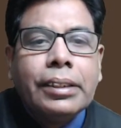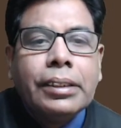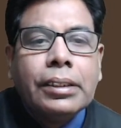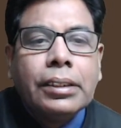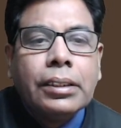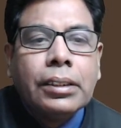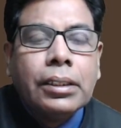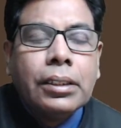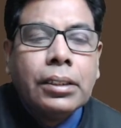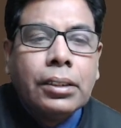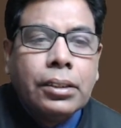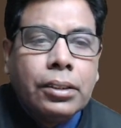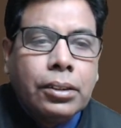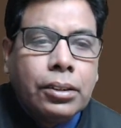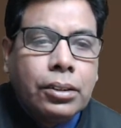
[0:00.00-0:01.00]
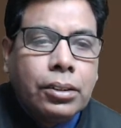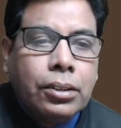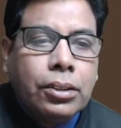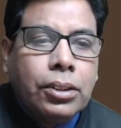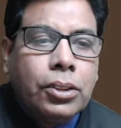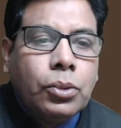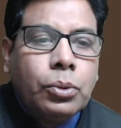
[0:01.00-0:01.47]
a
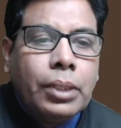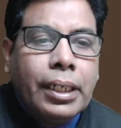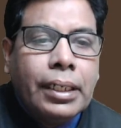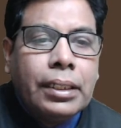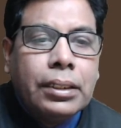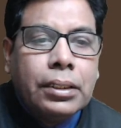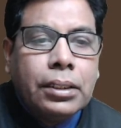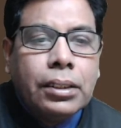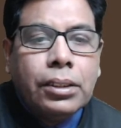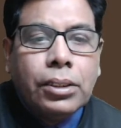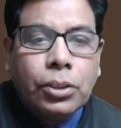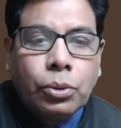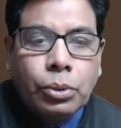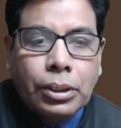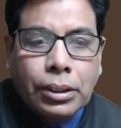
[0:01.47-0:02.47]
3-to-8 decoder.